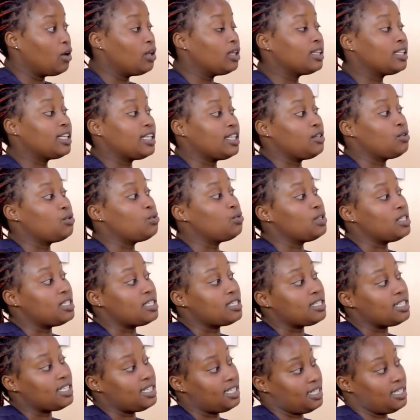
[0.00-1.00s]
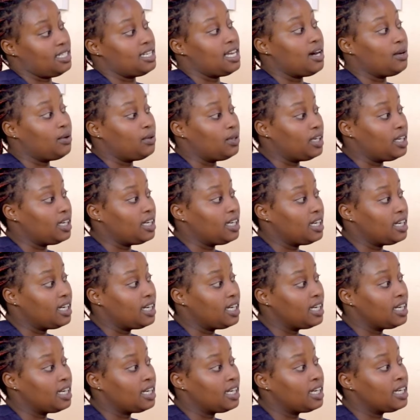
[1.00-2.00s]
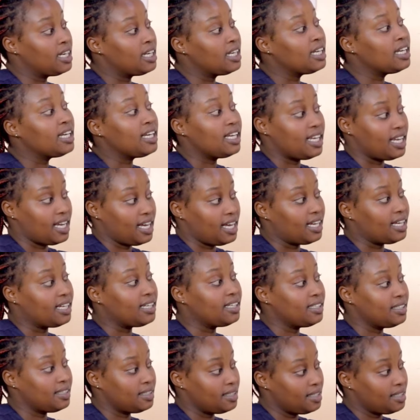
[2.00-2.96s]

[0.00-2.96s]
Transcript: All they do is sit down. Yeah.